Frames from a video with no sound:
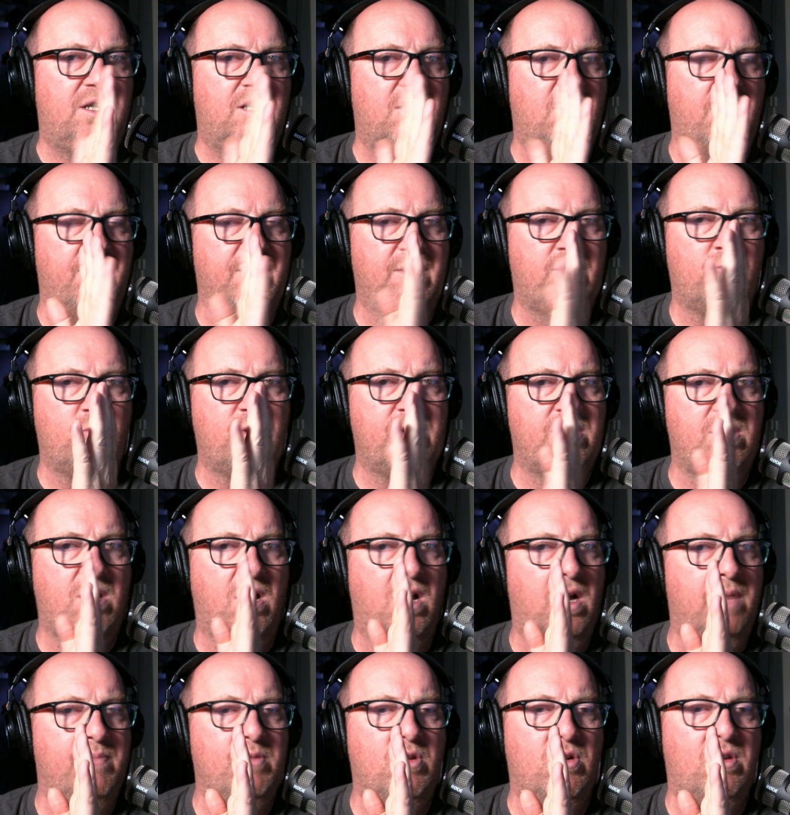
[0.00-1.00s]
You know, that we're not,
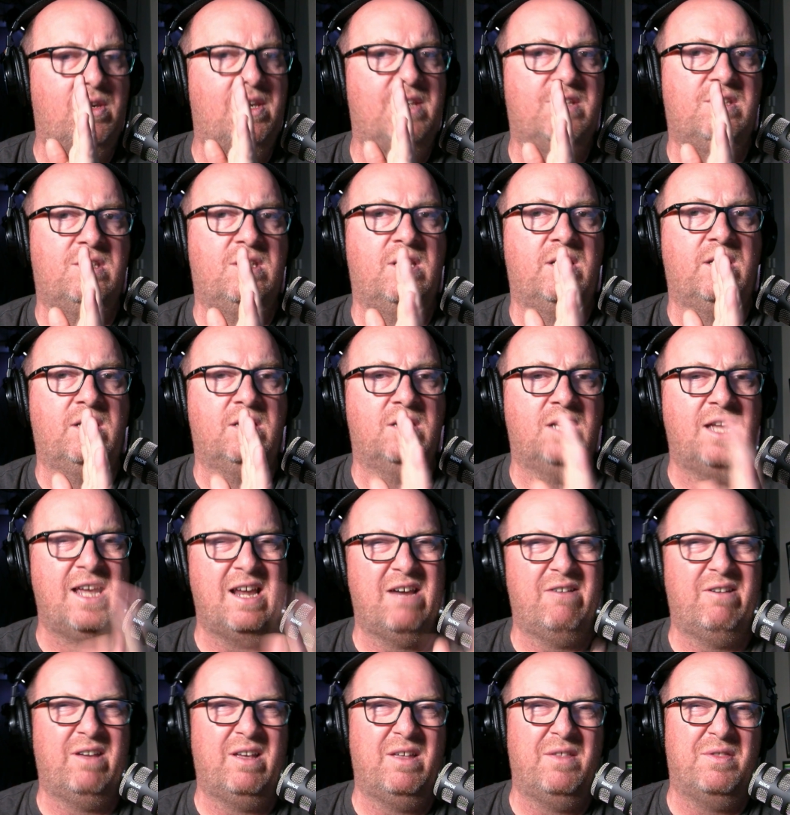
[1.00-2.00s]
I'm not listening and
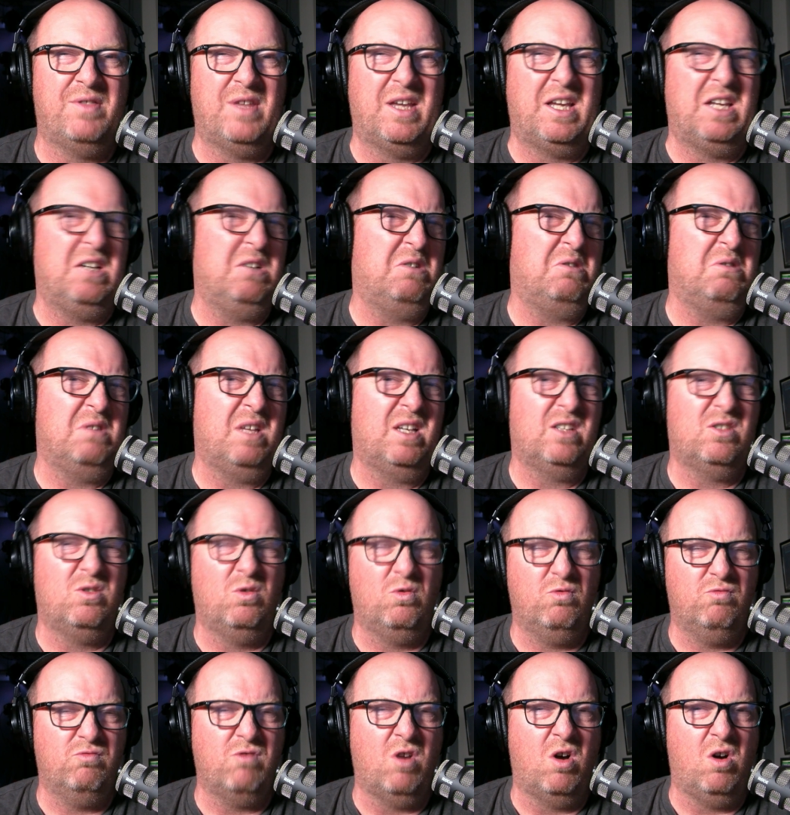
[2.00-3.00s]
hearing and thinking, oh, that's
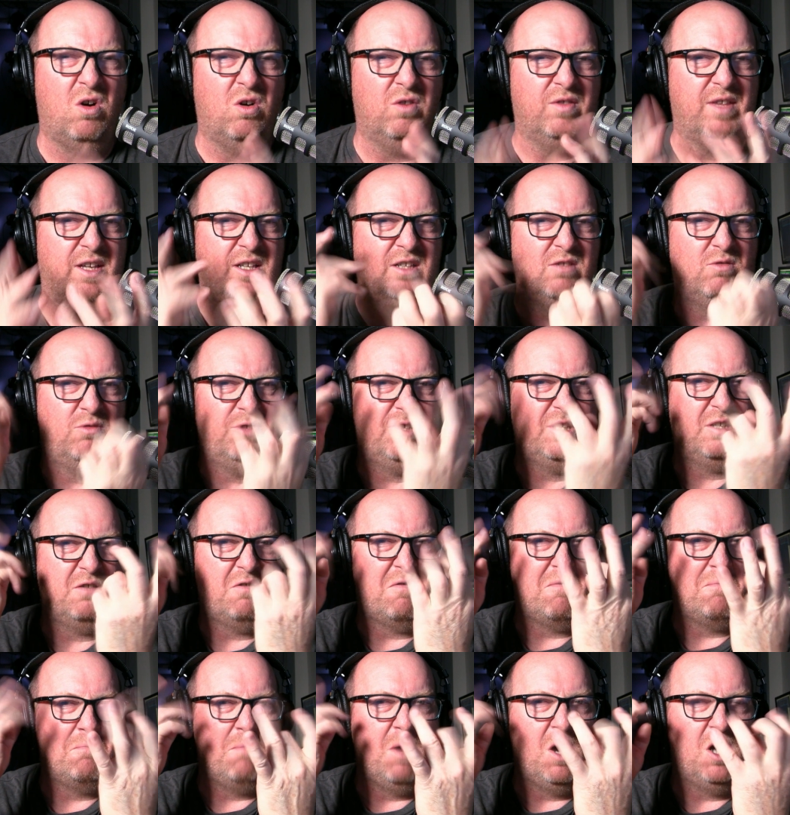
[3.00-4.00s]
all wrong. There's all this
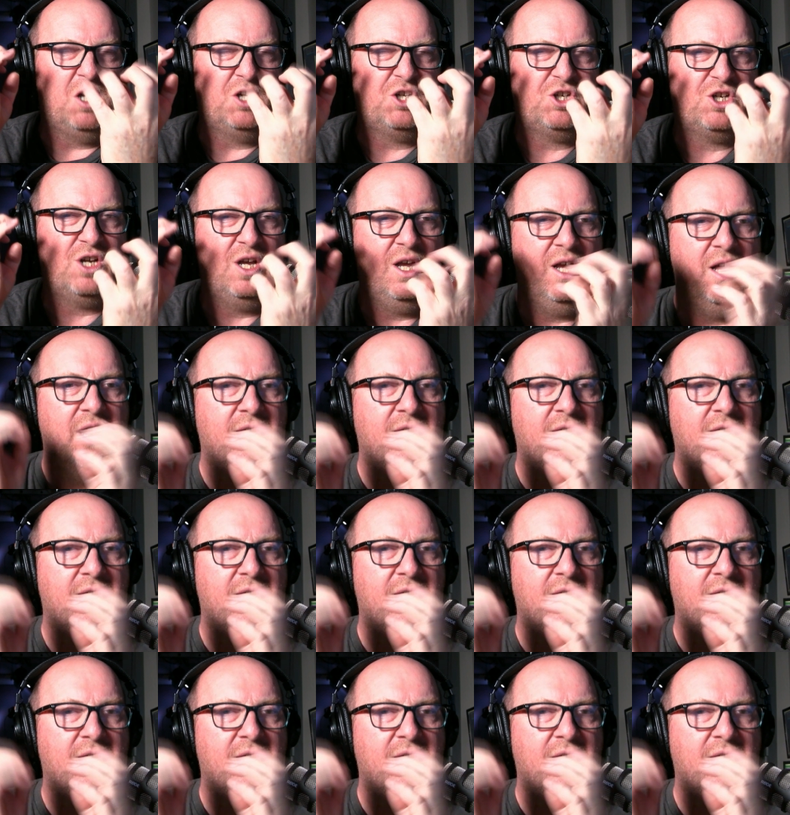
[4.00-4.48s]
sort of mush.